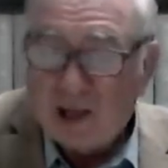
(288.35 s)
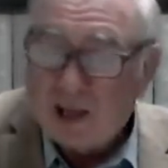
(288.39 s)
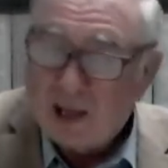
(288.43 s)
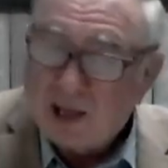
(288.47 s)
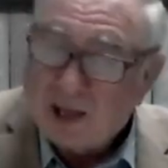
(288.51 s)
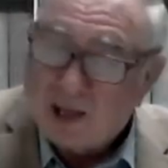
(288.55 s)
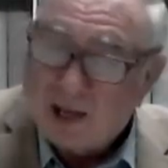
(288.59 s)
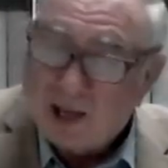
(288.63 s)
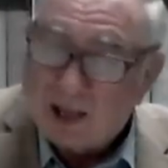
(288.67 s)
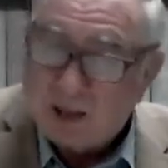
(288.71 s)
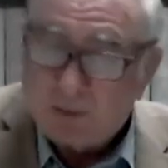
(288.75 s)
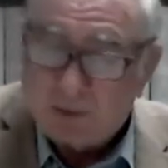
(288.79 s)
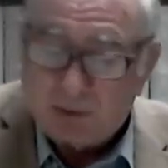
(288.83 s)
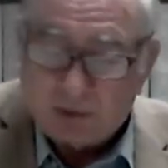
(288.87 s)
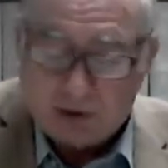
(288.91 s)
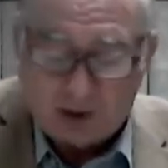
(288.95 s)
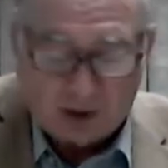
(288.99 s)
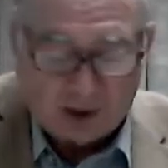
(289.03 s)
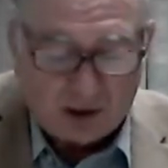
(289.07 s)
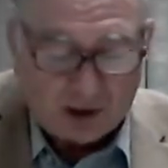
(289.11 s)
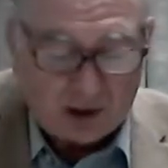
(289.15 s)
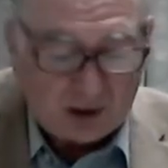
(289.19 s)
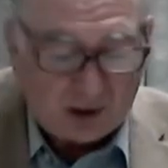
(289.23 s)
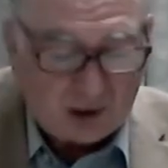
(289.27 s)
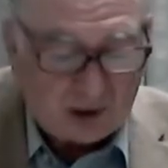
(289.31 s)

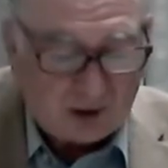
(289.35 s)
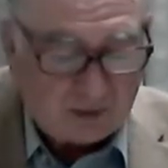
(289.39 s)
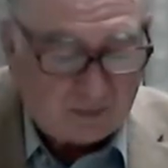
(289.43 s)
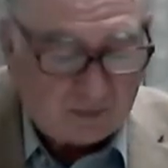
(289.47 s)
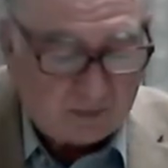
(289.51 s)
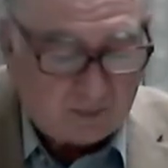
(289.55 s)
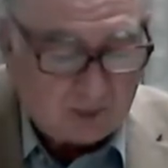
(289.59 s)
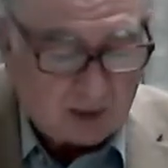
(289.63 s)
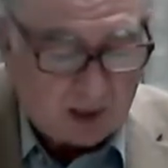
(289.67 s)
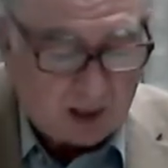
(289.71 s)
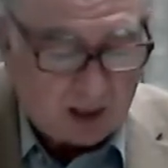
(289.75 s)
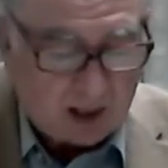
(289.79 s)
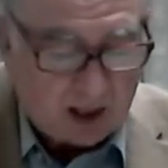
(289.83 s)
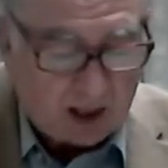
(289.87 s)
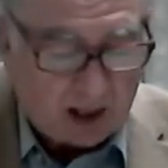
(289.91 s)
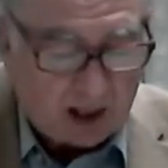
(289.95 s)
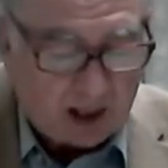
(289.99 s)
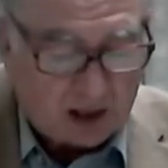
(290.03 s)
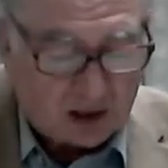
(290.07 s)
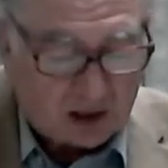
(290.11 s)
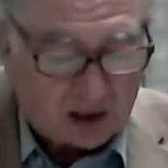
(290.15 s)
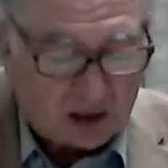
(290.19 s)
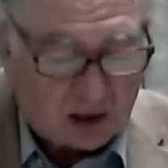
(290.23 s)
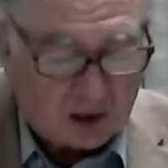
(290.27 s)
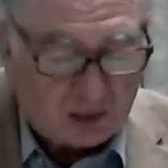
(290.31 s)
languages, as the